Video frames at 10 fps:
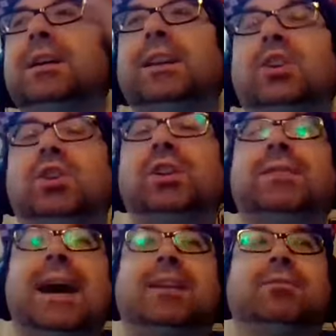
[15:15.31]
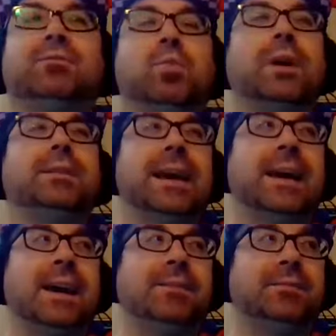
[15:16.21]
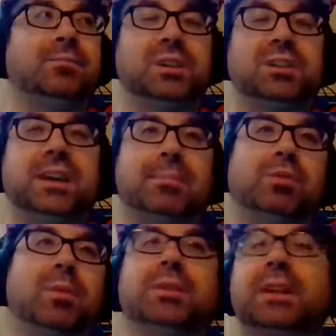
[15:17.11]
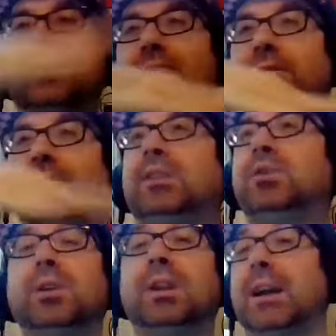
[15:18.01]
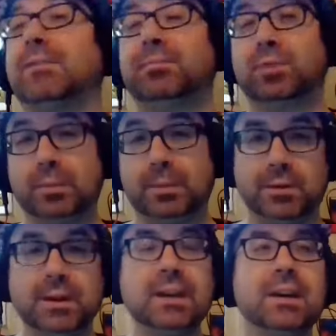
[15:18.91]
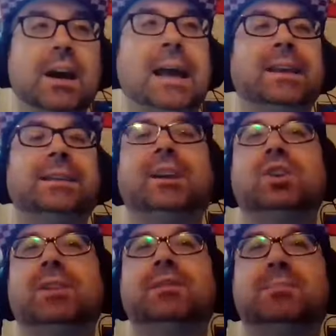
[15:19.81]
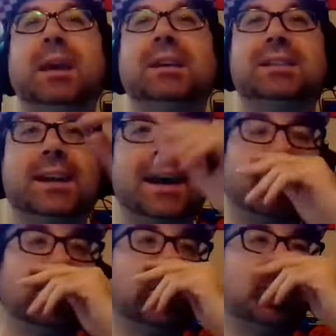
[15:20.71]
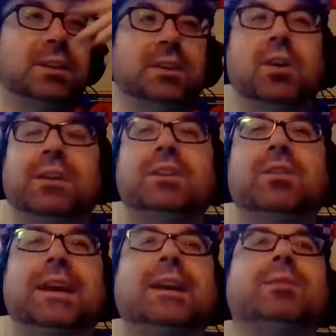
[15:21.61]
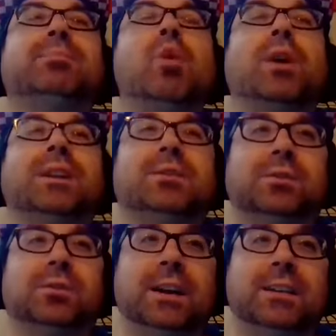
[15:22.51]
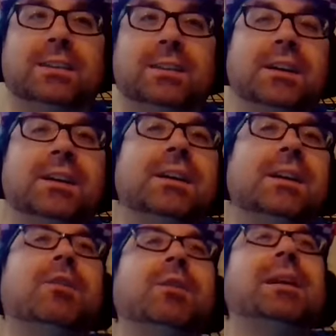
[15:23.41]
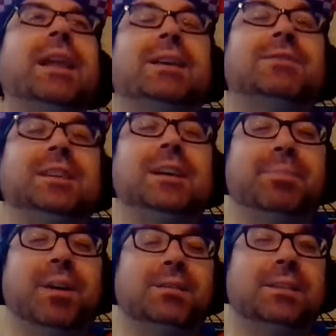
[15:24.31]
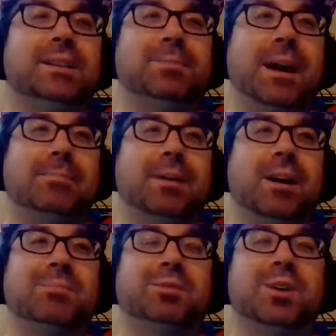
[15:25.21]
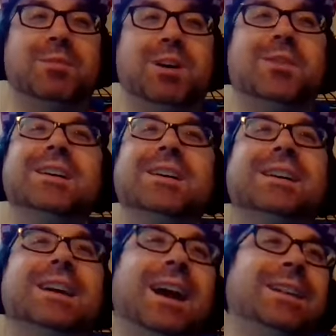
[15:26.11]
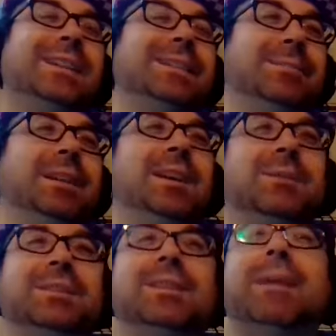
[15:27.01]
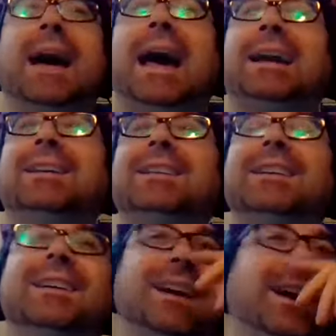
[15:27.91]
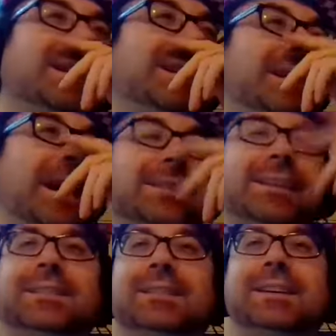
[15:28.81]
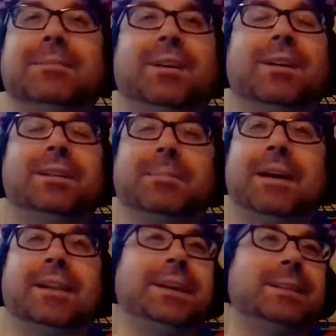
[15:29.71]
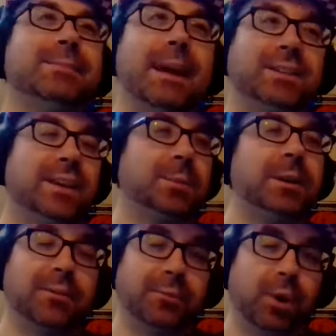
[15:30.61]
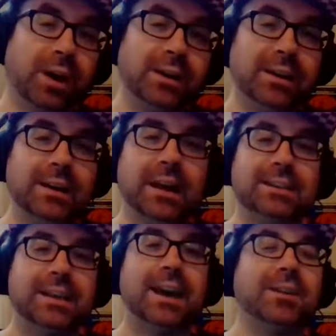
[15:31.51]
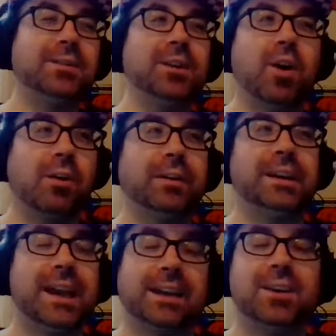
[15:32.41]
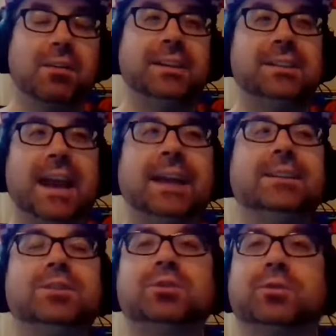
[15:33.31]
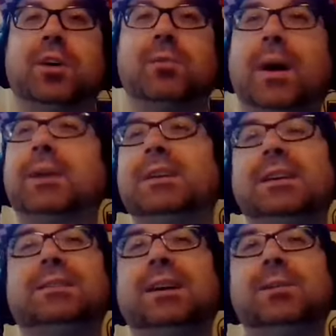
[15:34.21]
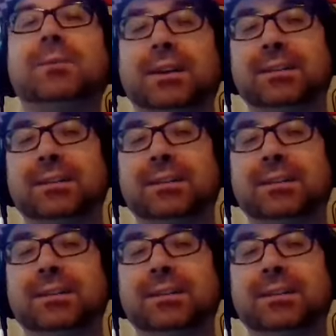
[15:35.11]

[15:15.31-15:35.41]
They shouldn't have had that pre-tape promo then gone right to a live promo. I think they should have spaced that out. It's almost like you already got your point across. It would be like if CM Punk did his pipe bomb promo, and then he immediately went to the back, and they're asking CM Punk about like his match next week on Raw. It's like you already ended strong. Why are we continuing?